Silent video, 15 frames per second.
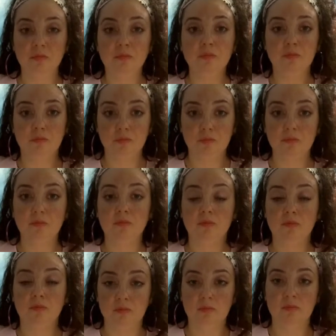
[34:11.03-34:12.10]

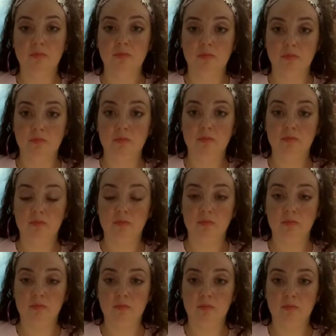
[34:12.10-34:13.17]

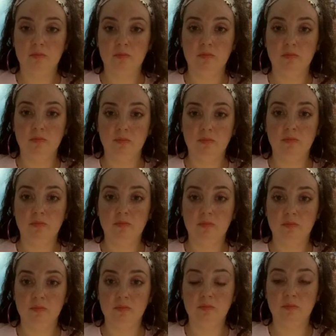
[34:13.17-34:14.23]

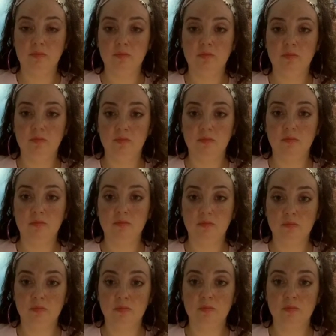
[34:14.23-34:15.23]
The person shown says nothing.